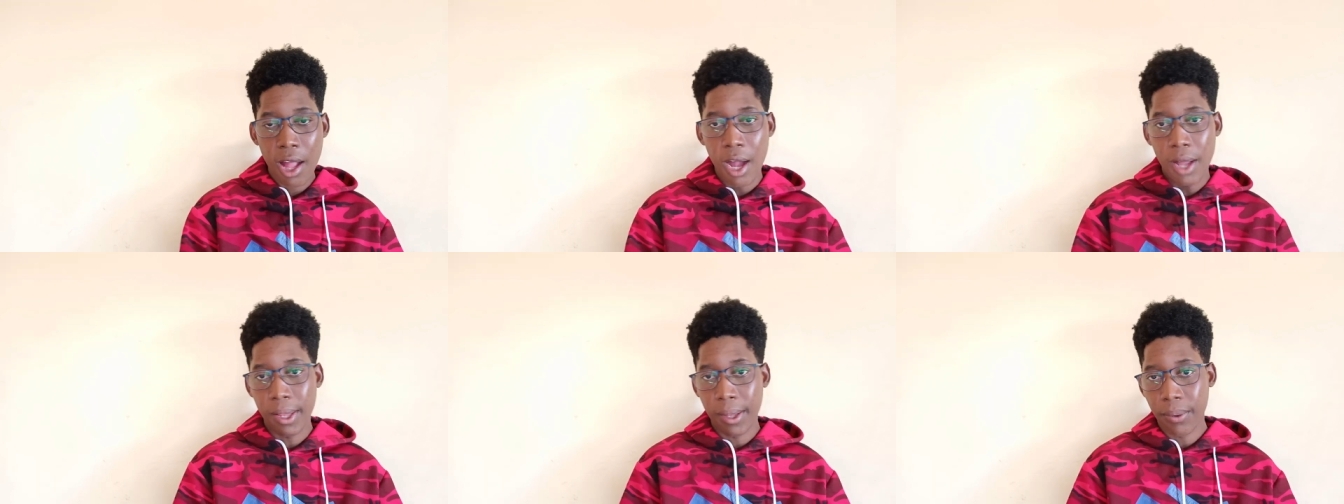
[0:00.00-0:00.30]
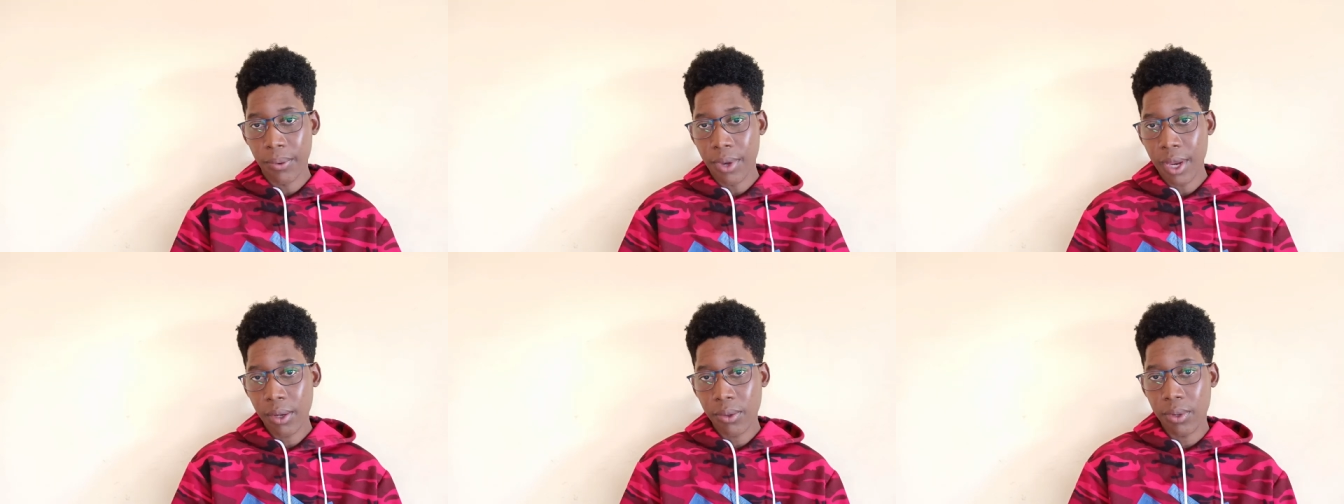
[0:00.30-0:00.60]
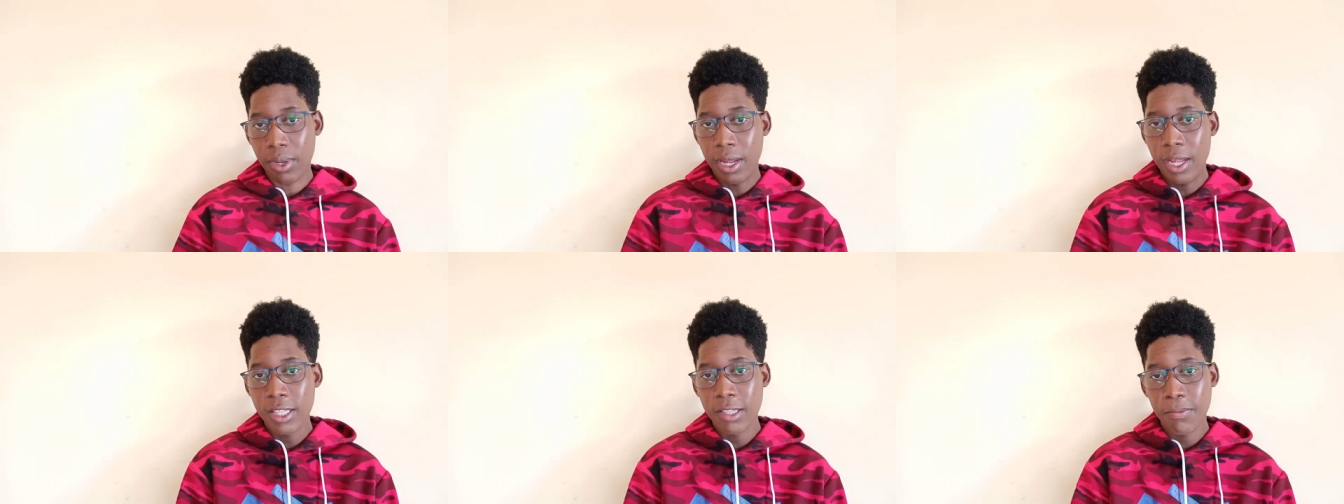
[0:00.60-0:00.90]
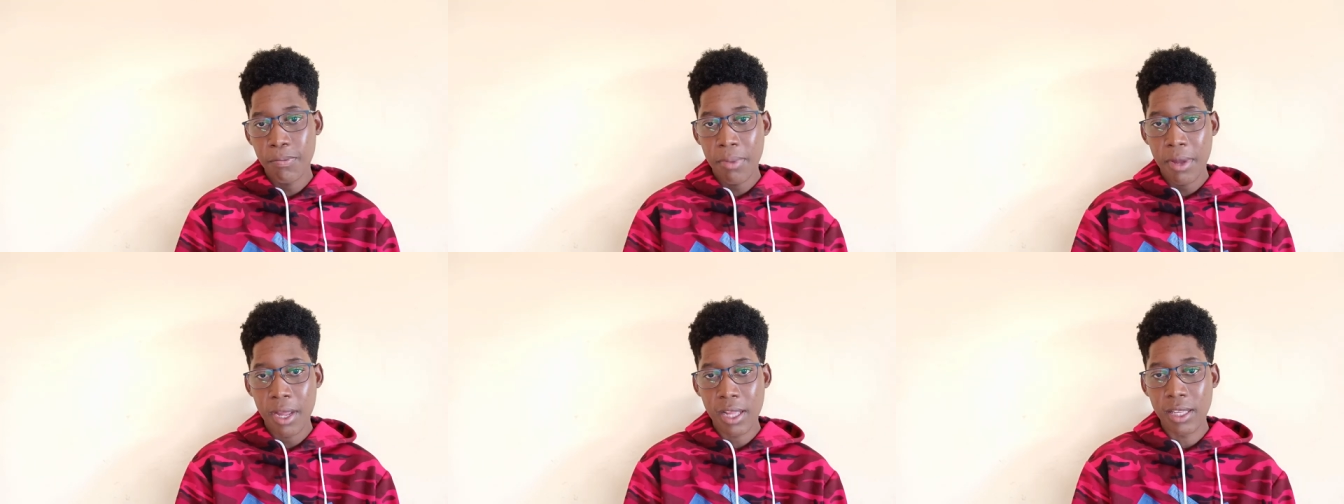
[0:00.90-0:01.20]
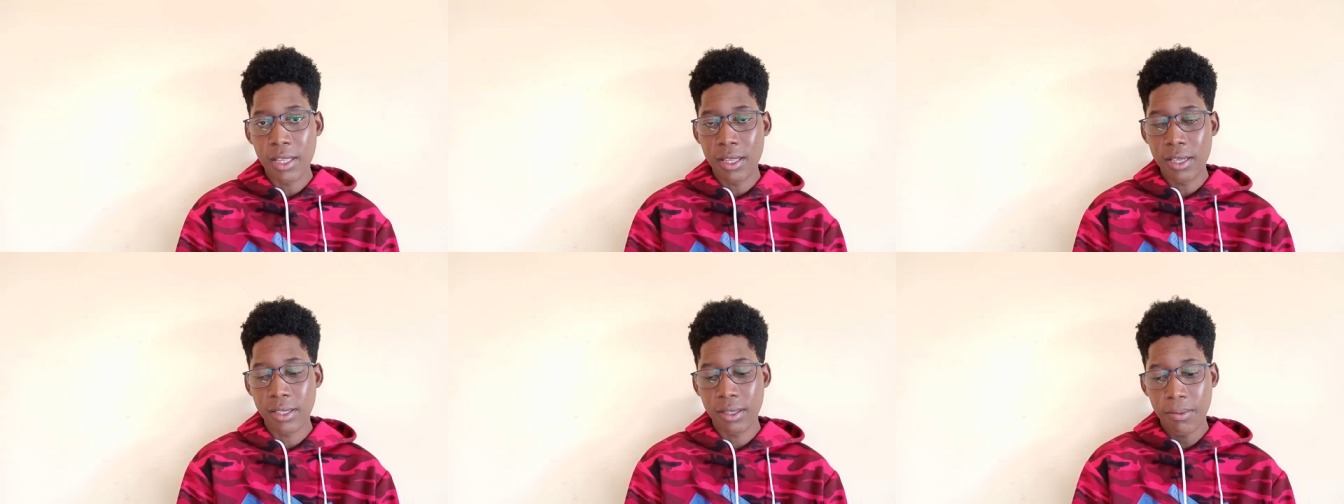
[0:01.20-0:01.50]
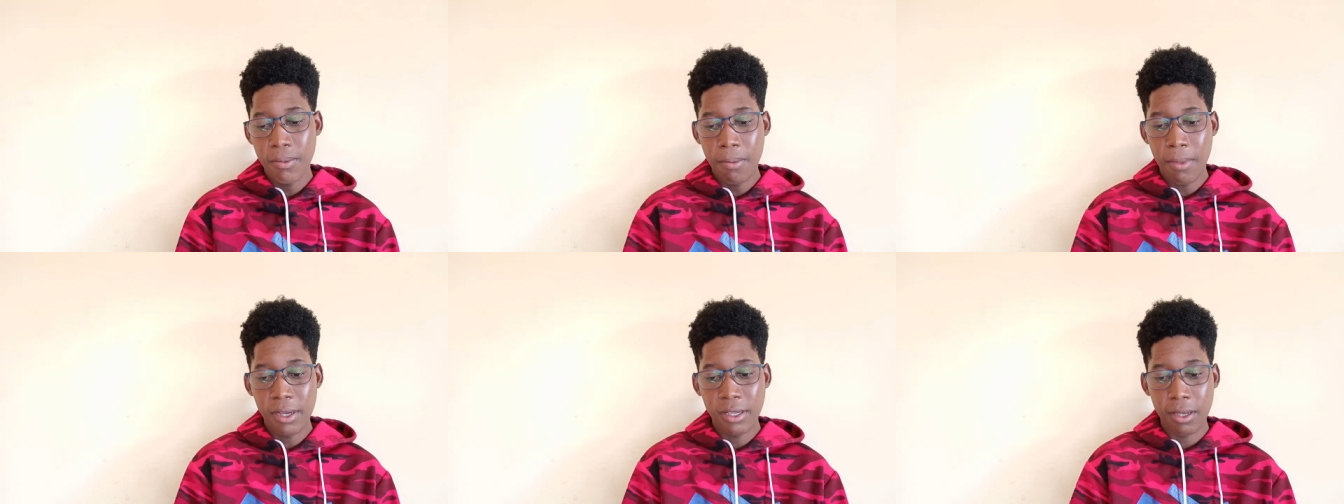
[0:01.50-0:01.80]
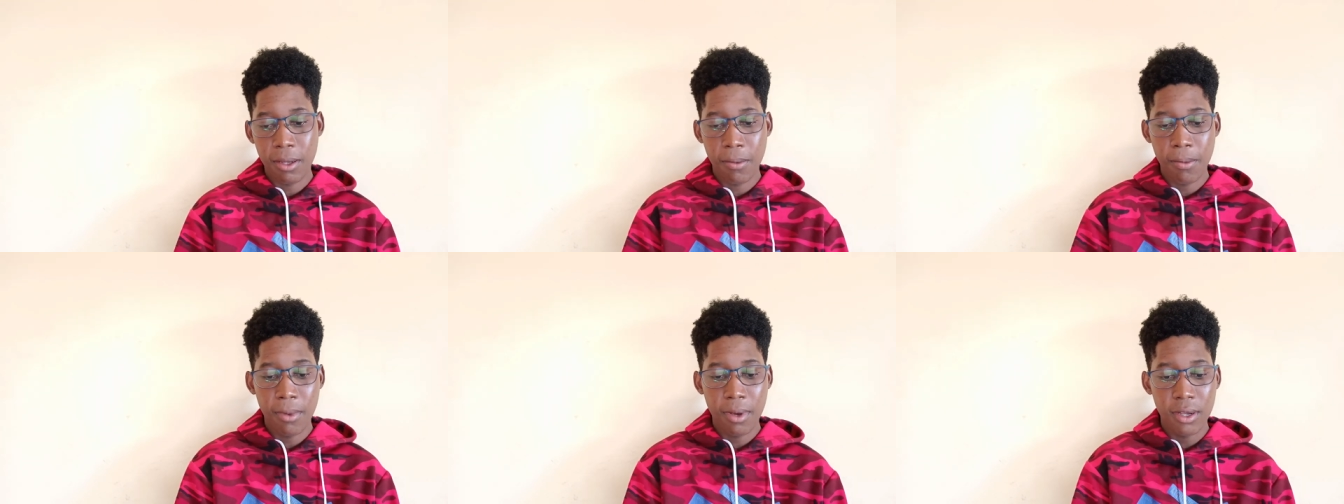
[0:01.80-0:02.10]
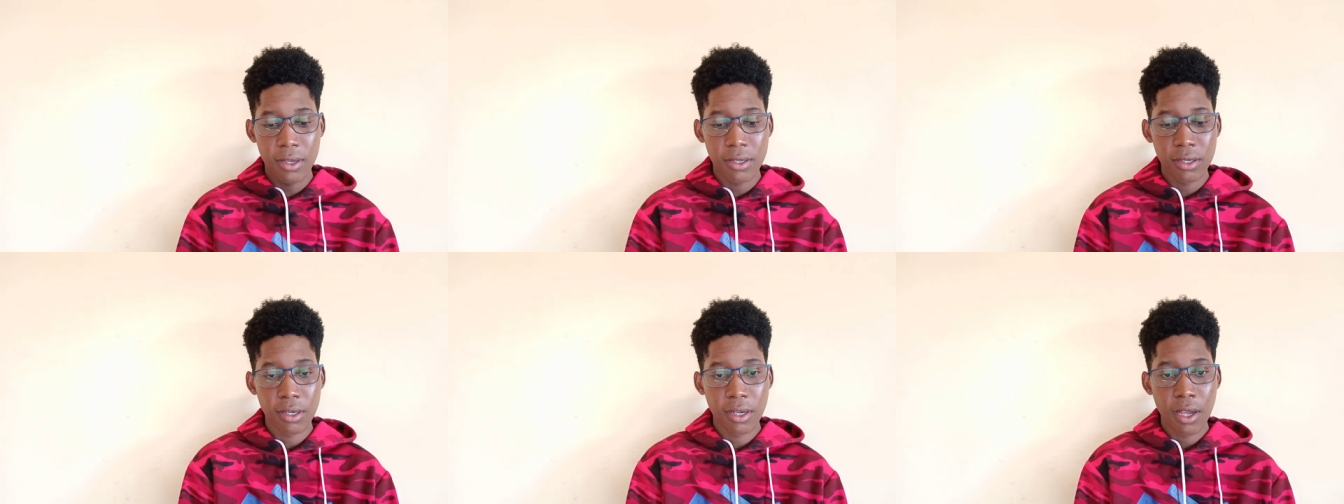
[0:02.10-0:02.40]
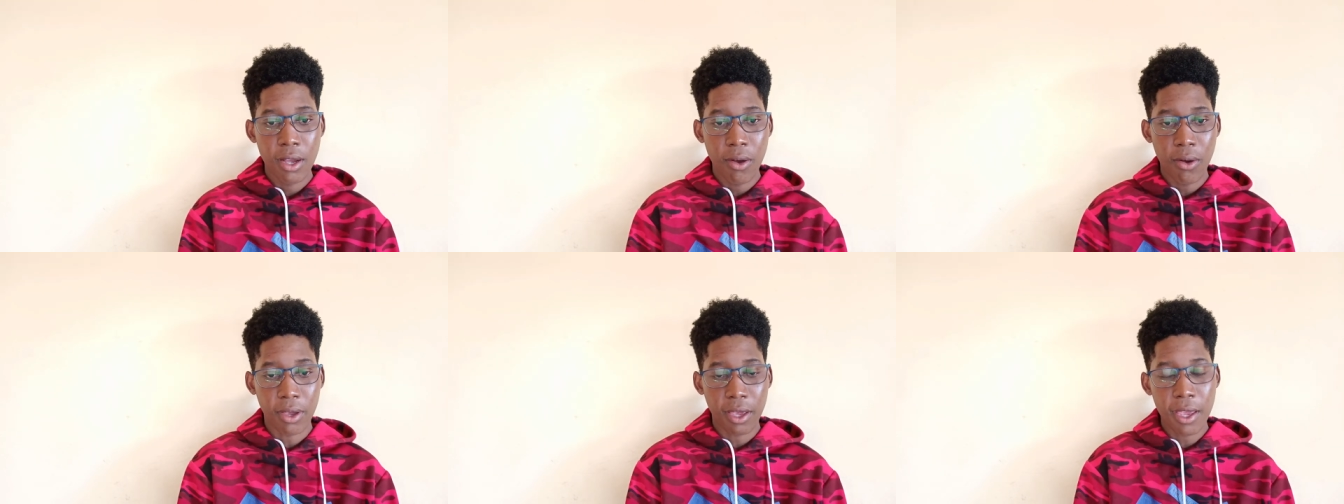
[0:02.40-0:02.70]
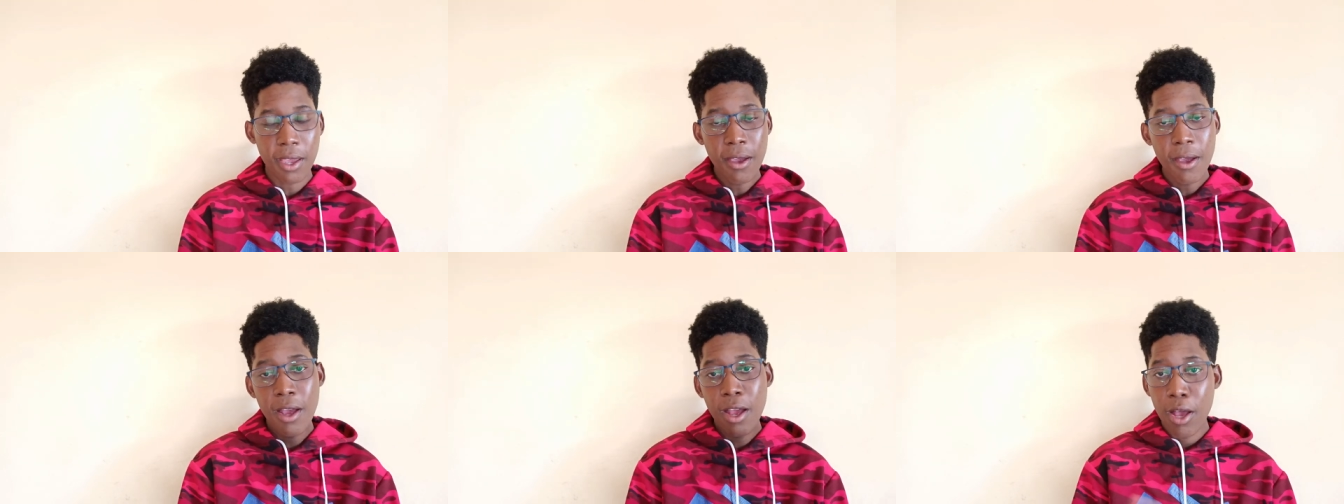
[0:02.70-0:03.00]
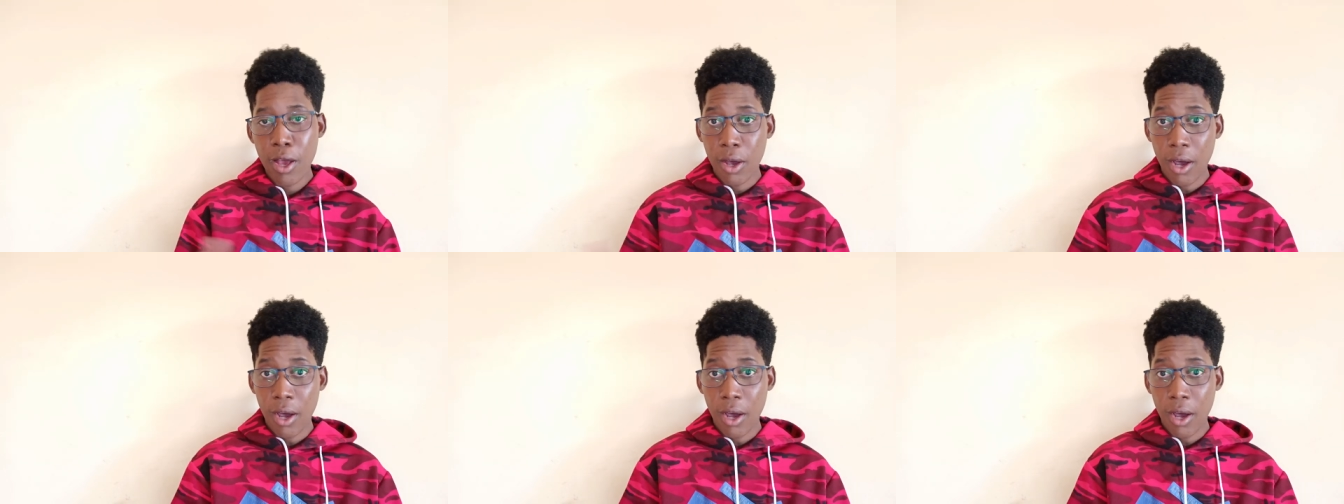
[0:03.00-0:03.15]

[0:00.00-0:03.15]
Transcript: and i'd like to get paid this much and much okay